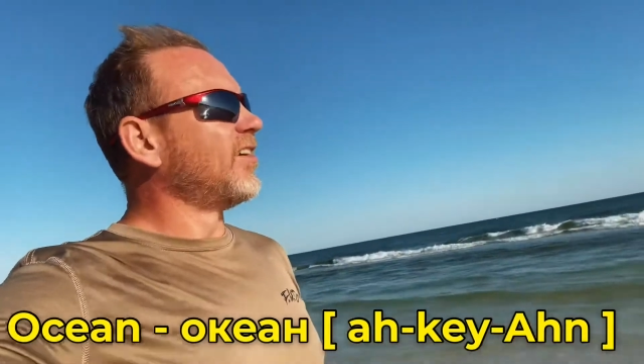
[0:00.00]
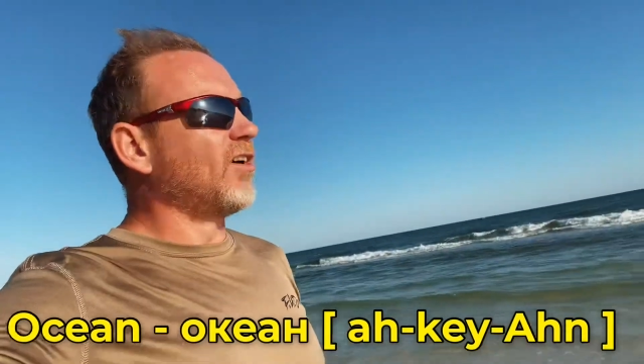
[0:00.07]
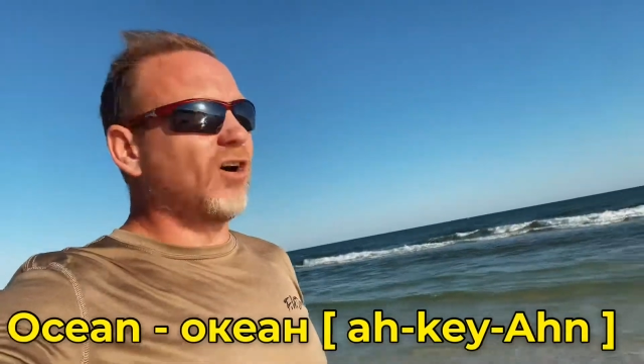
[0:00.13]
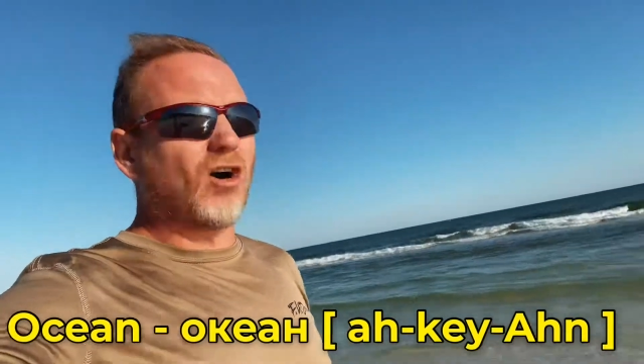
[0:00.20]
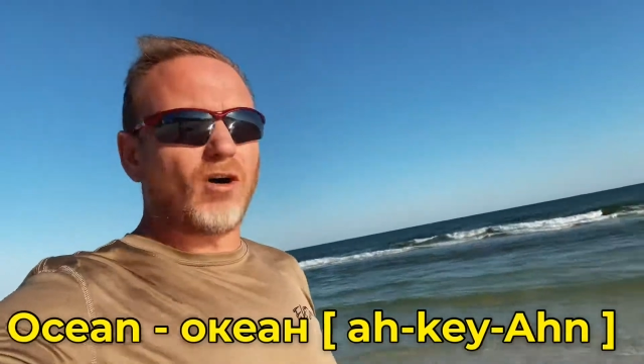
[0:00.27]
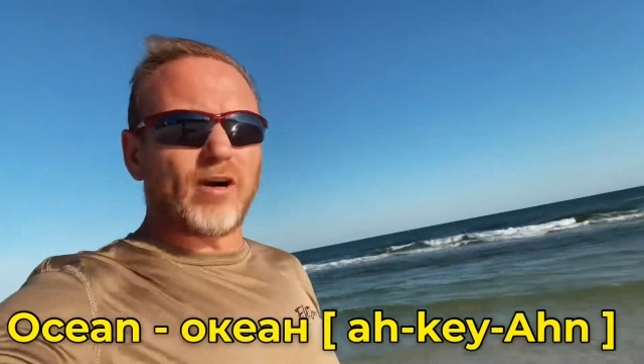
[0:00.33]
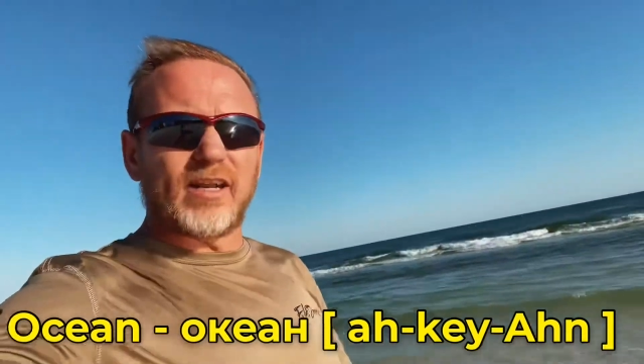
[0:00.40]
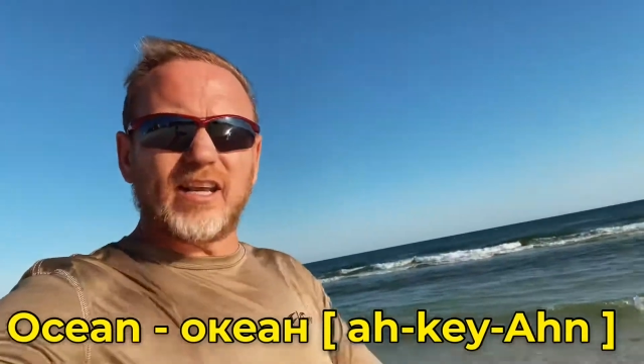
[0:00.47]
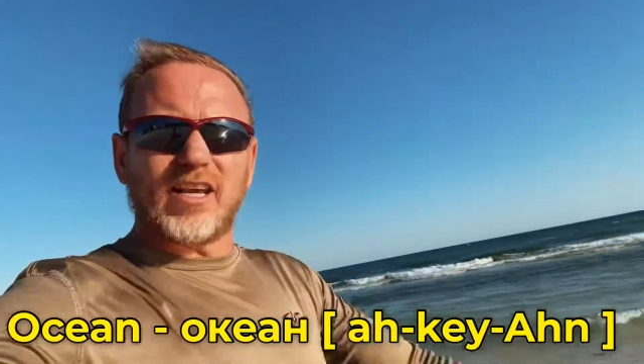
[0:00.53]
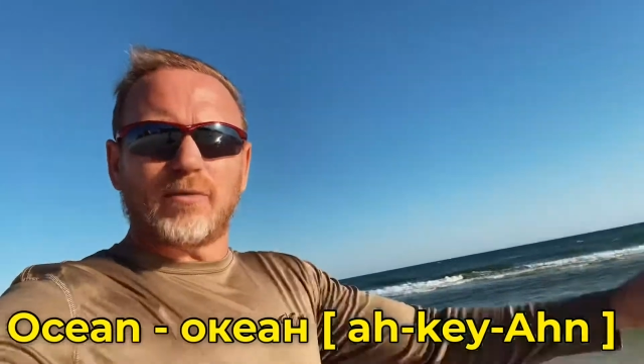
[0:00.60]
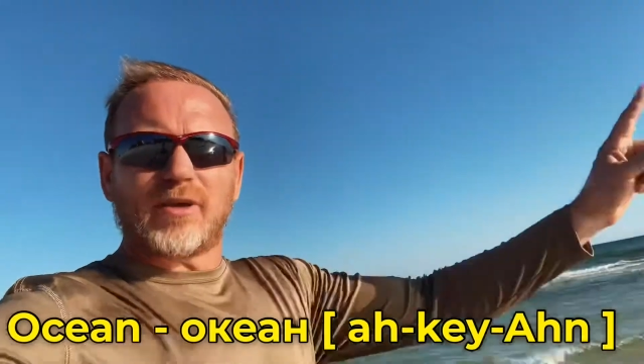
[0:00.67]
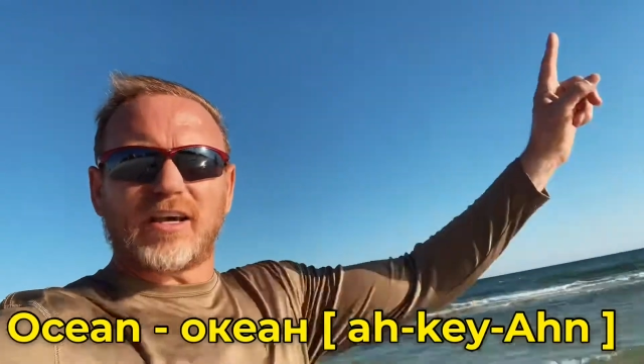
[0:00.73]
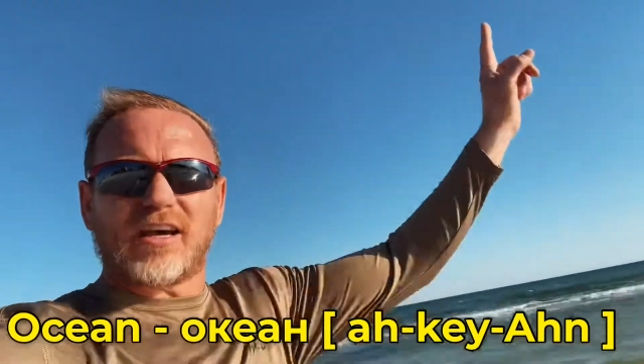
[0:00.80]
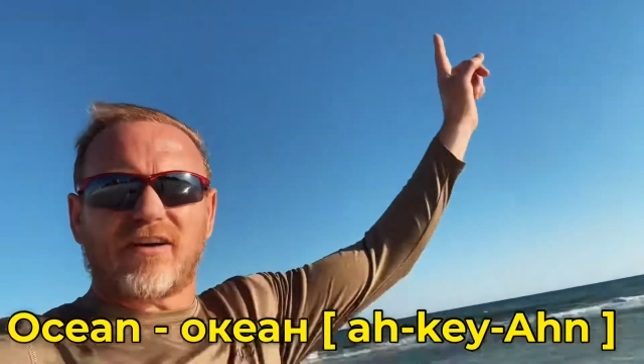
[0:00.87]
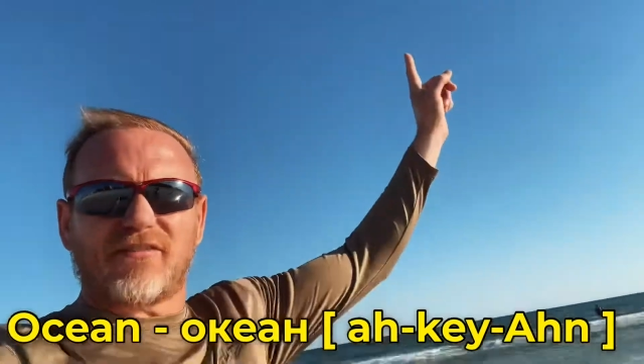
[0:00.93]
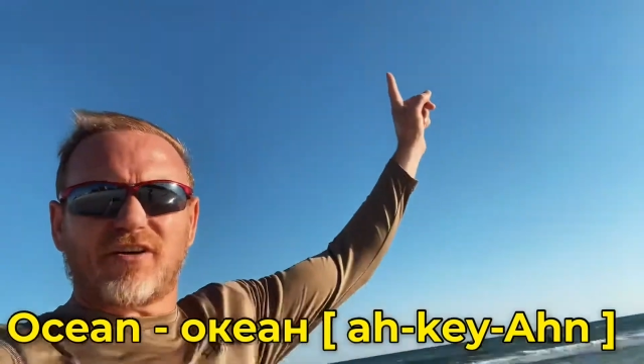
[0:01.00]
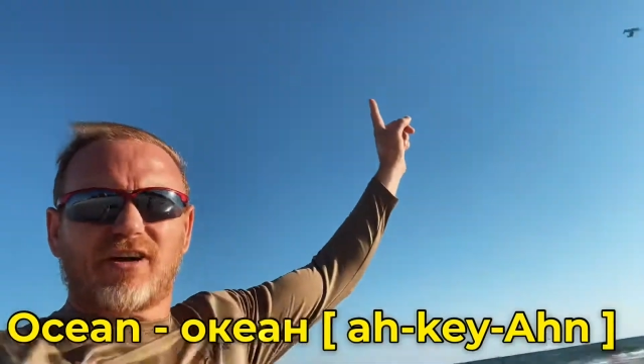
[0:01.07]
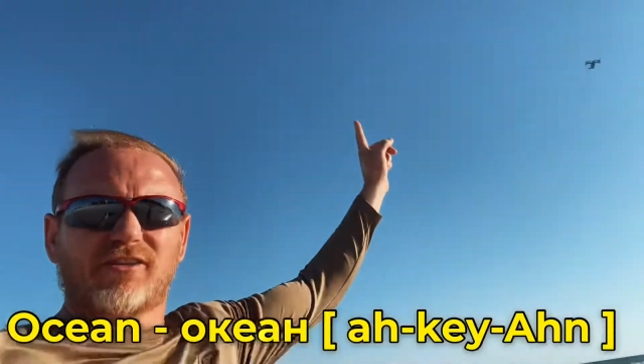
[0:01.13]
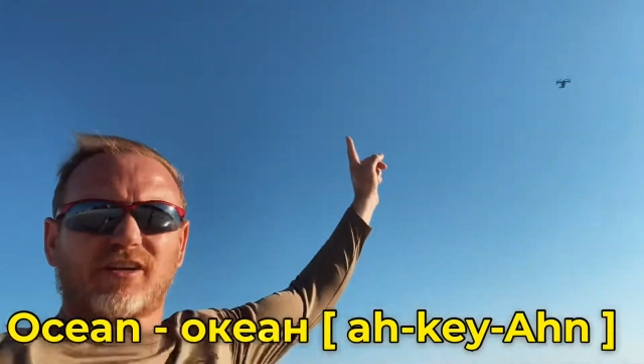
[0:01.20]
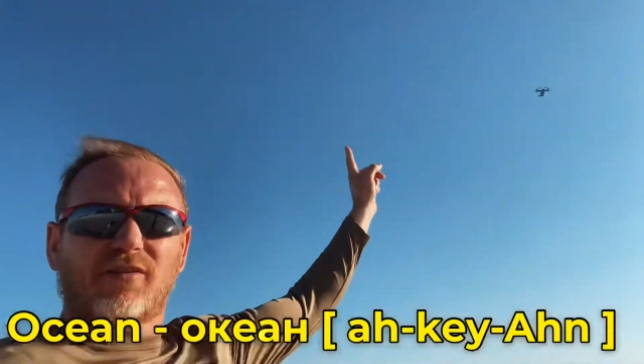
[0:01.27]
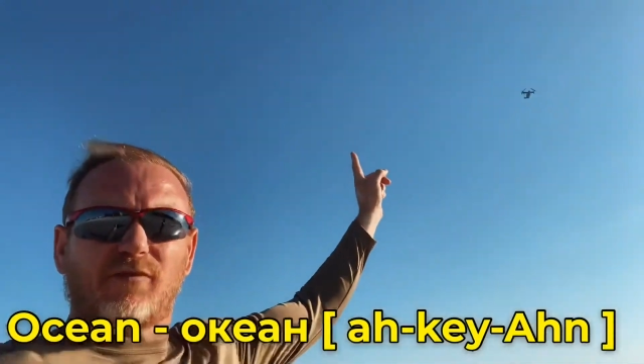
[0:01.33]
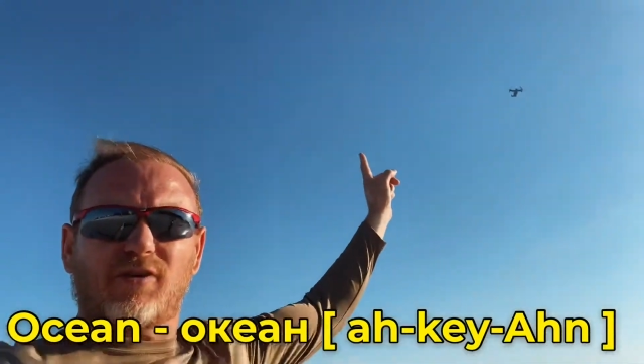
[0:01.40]
Oh, and here we have, I don't
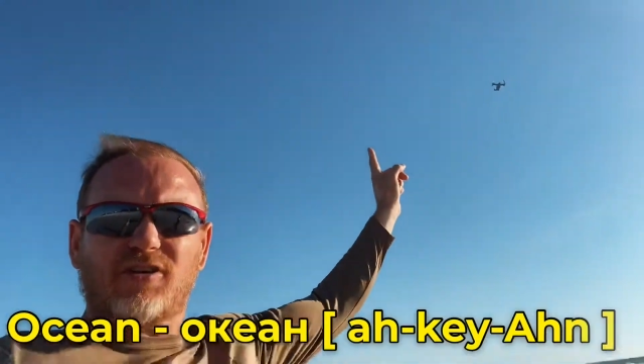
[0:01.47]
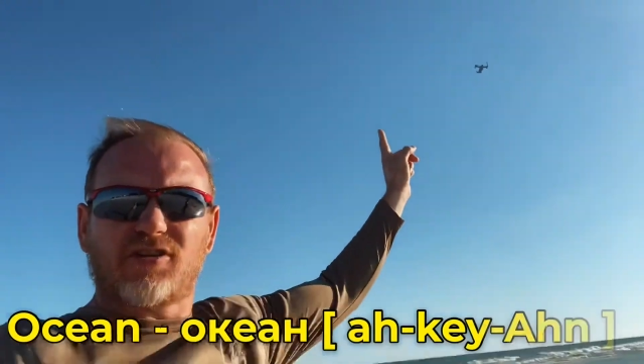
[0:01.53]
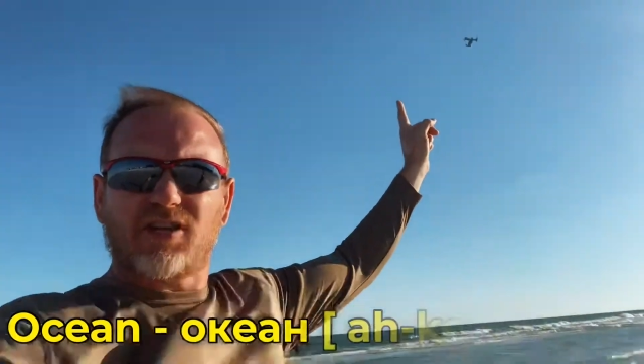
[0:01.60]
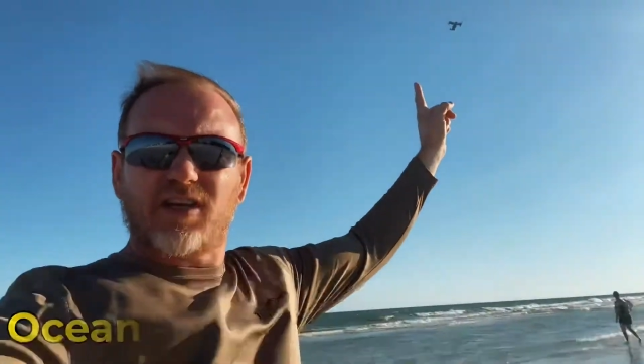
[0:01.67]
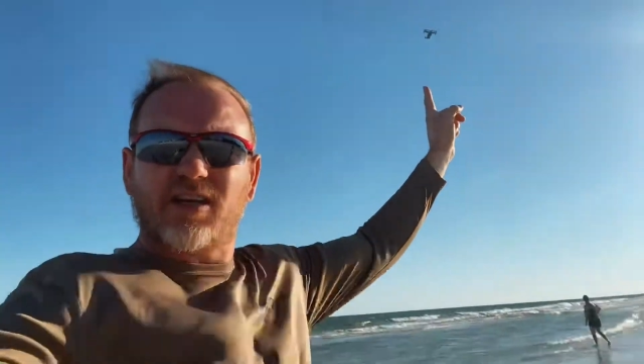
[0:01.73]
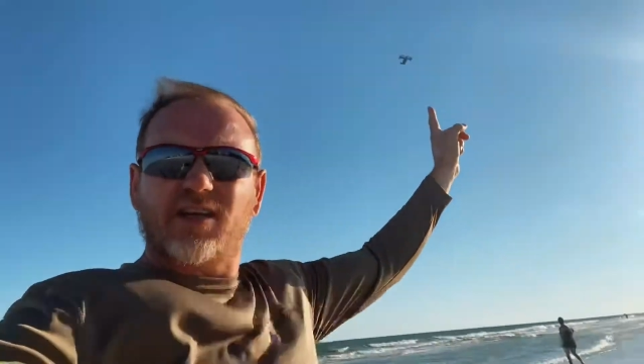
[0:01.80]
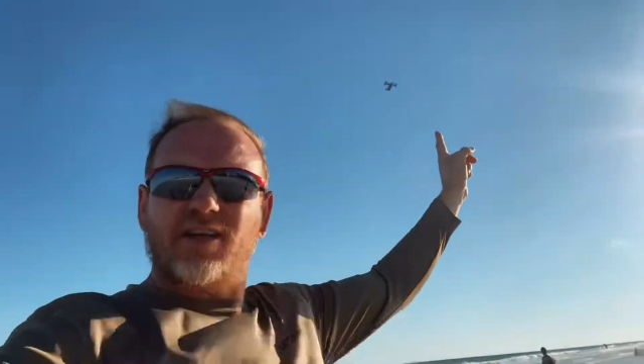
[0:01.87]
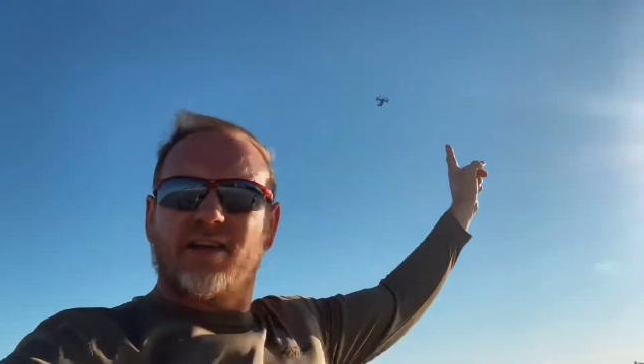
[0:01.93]
know if you can see it,